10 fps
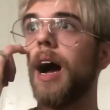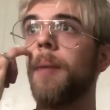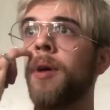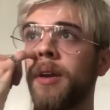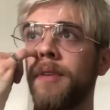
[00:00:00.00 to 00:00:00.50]

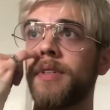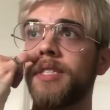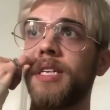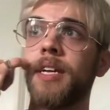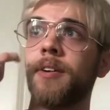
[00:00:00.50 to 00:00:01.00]
I'm not gonna even
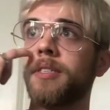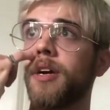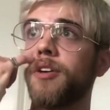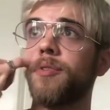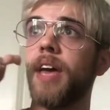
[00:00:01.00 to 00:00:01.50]
sit here and
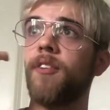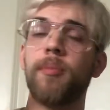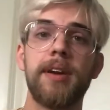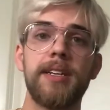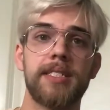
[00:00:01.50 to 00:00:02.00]
tell you that
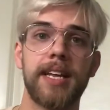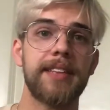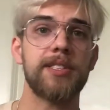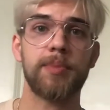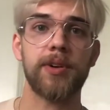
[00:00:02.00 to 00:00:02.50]
everybody's
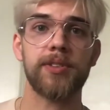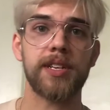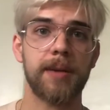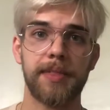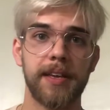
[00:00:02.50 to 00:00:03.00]
like this
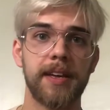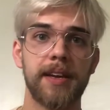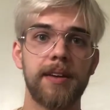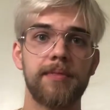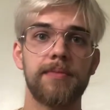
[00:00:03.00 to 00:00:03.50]
person I'm
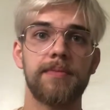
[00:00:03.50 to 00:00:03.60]
thinking of.